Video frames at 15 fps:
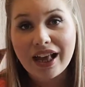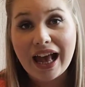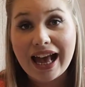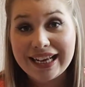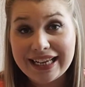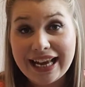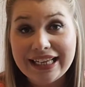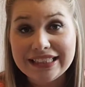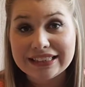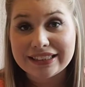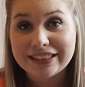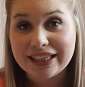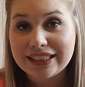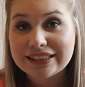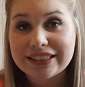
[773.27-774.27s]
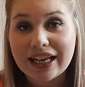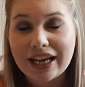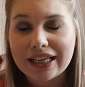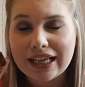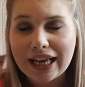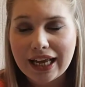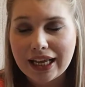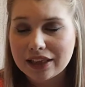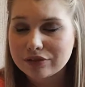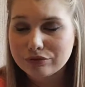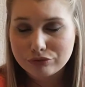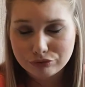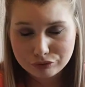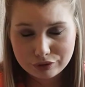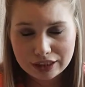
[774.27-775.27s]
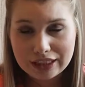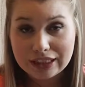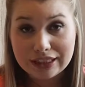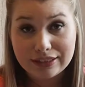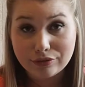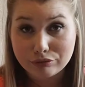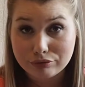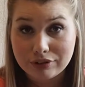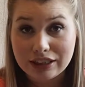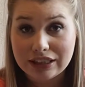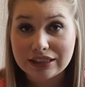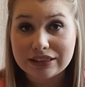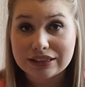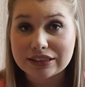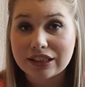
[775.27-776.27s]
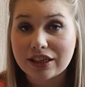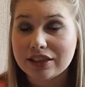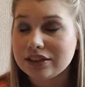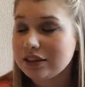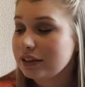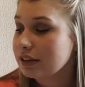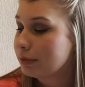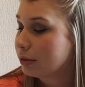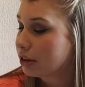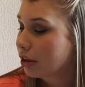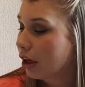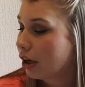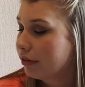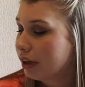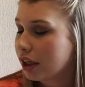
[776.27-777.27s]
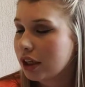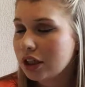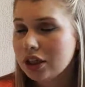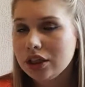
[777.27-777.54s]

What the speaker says: I hate this. I really, really disliked this mascara.